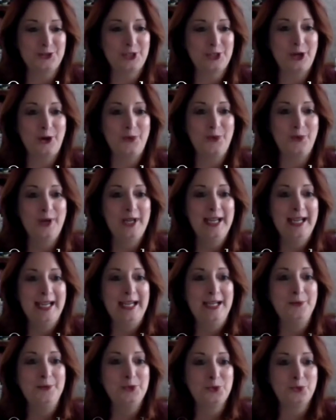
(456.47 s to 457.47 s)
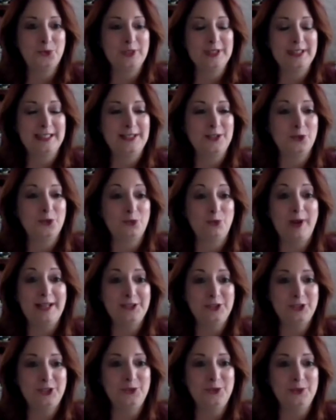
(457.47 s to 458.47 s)
So it was really the
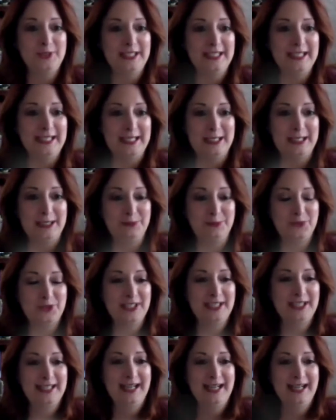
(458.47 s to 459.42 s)
rescue teams